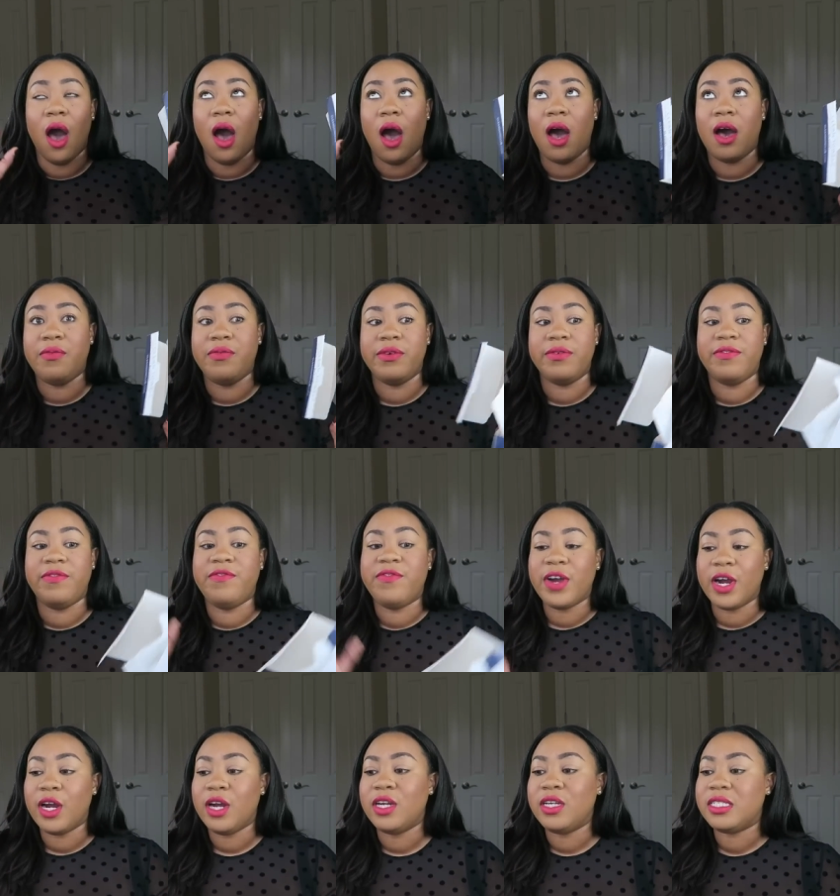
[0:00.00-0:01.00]
off of
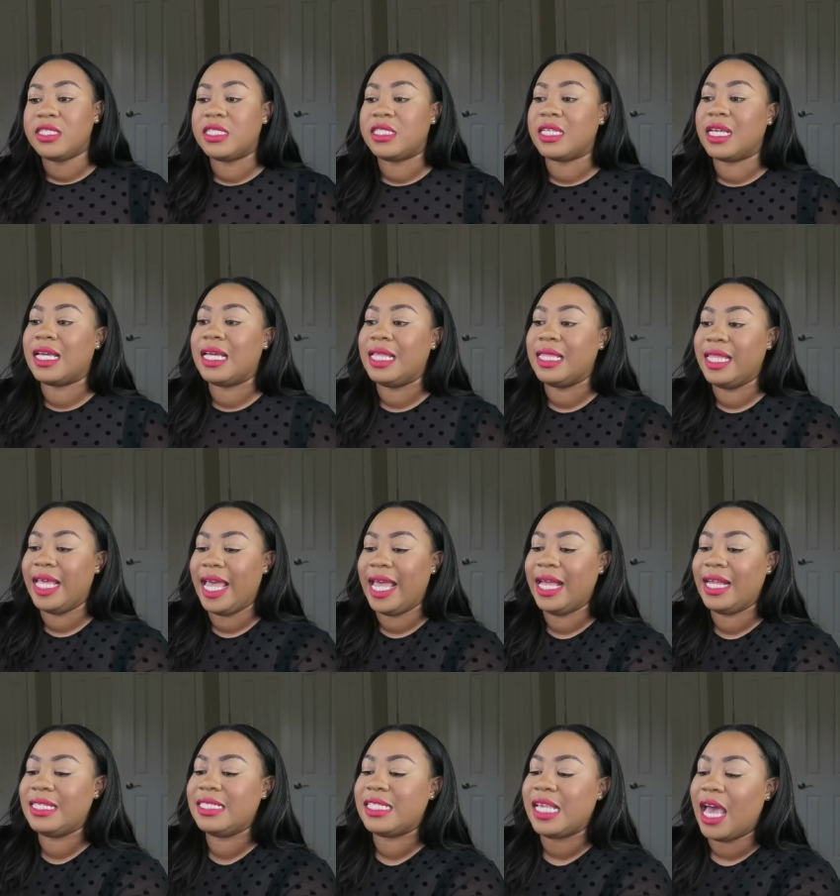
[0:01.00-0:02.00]
first
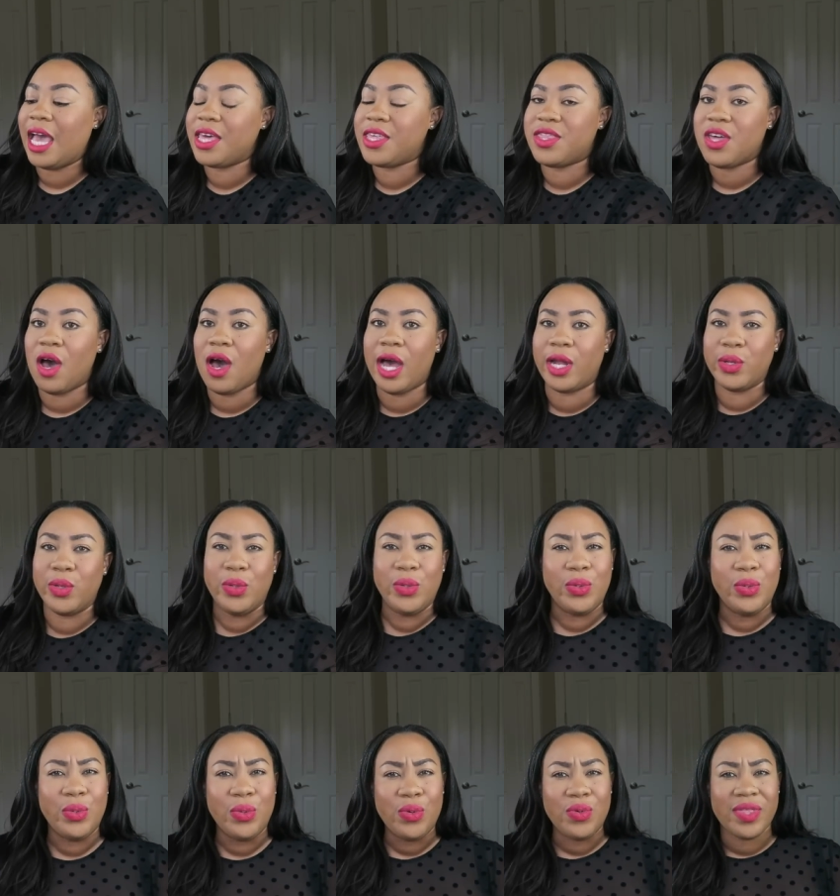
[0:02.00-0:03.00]
glance, I thought,
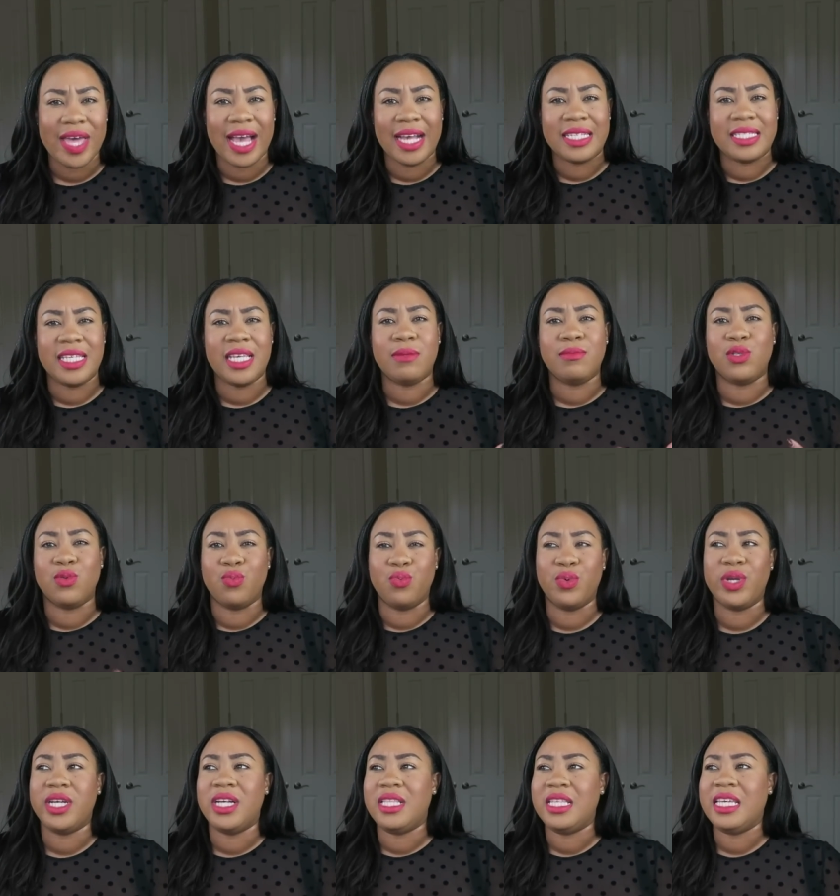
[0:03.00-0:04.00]
ooh, that seems
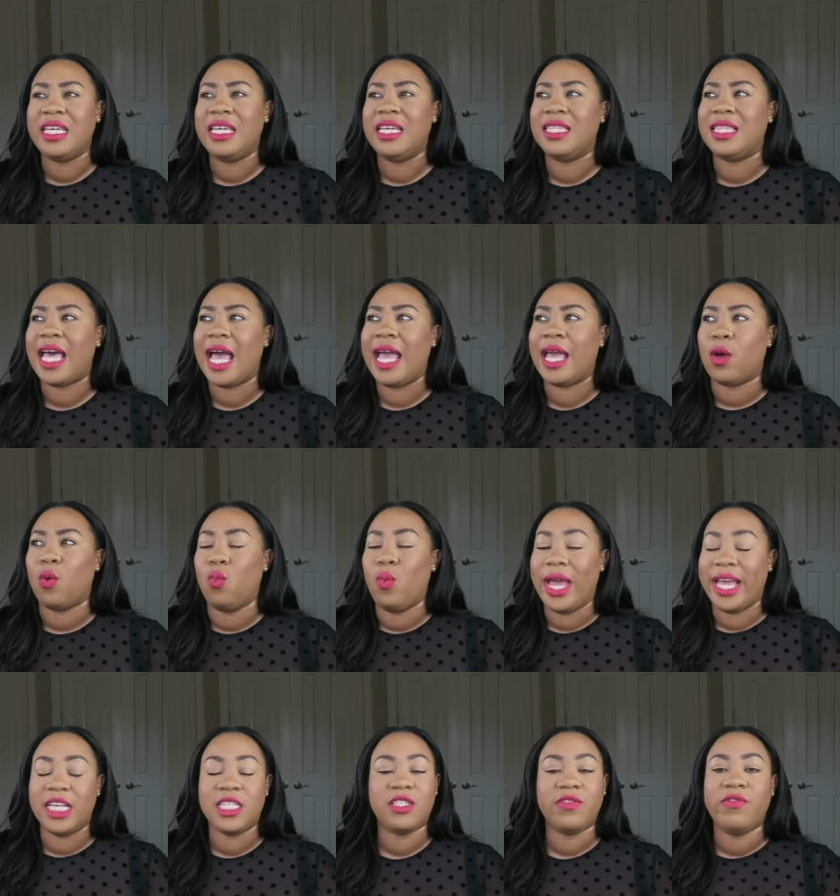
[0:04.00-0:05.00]
really like
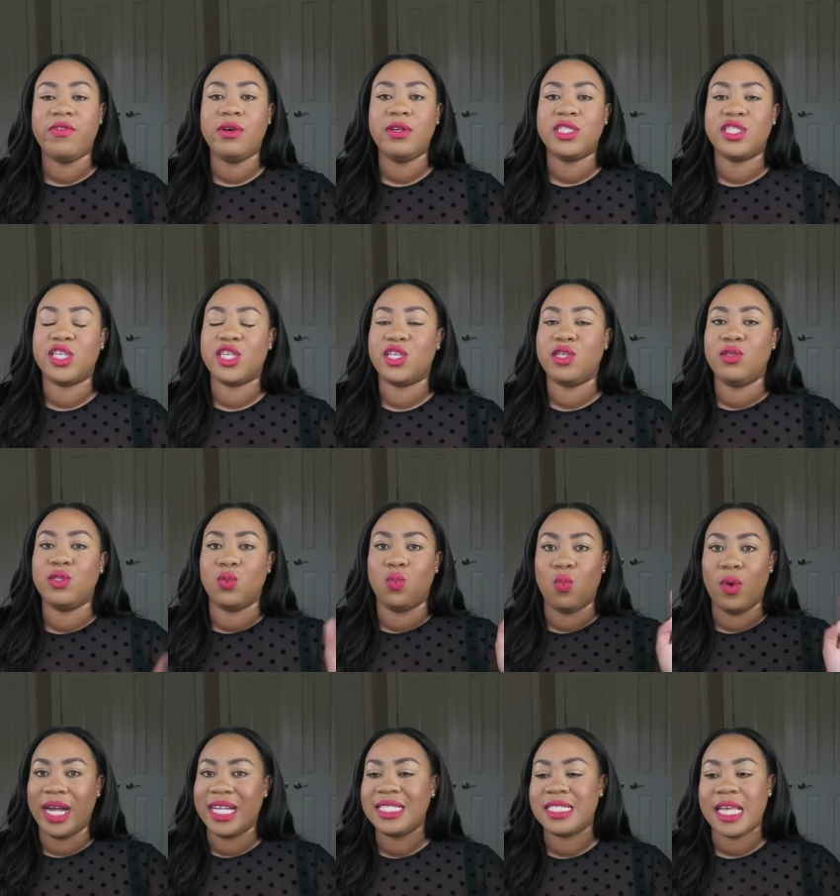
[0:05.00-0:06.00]
wasteful to use
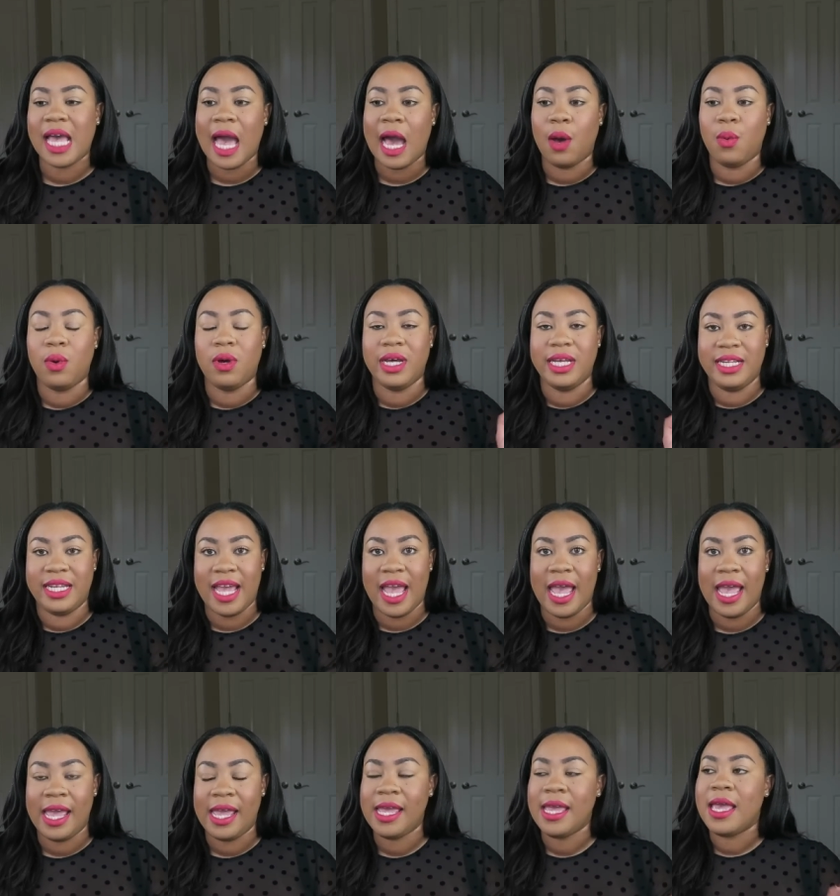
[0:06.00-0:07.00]
one towel a
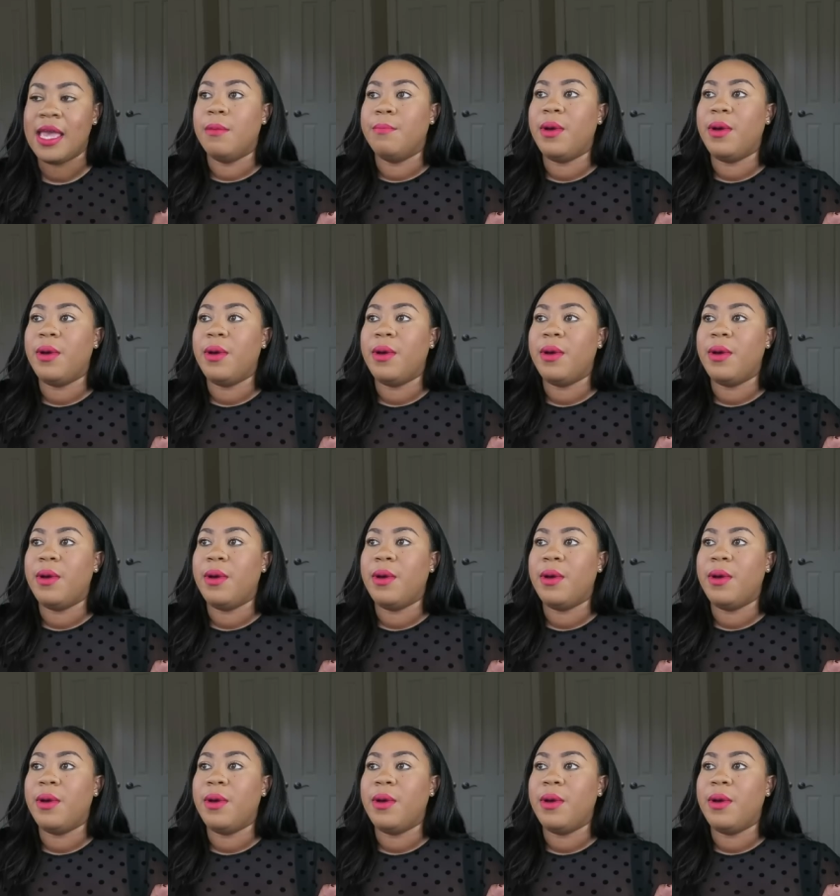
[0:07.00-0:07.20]
day.